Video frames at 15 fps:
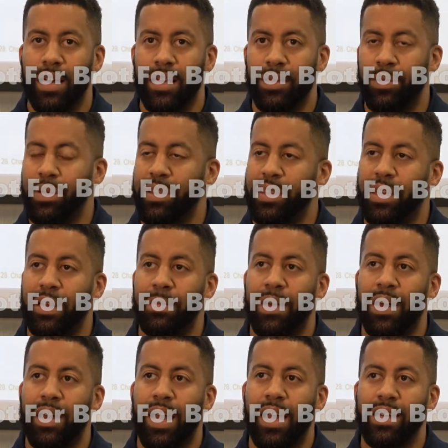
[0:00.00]
The one thing
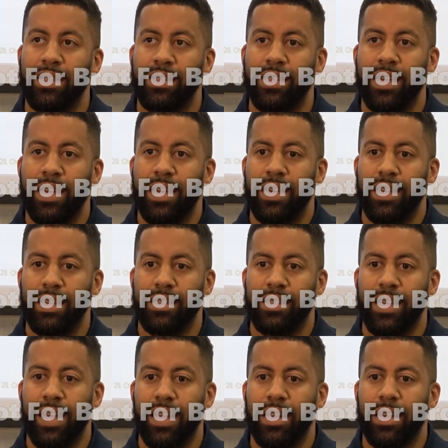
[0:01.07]
about ice is
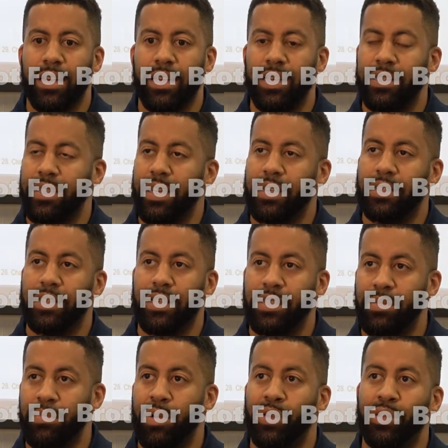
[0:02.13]
that it takes
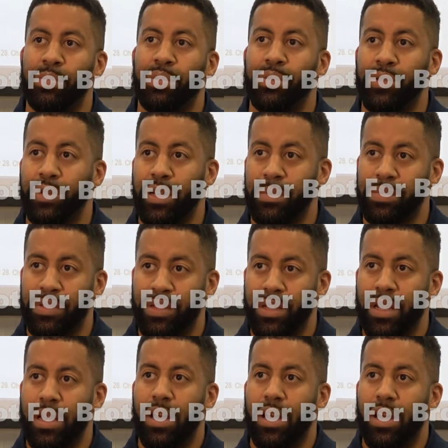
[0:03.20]
us multiple trips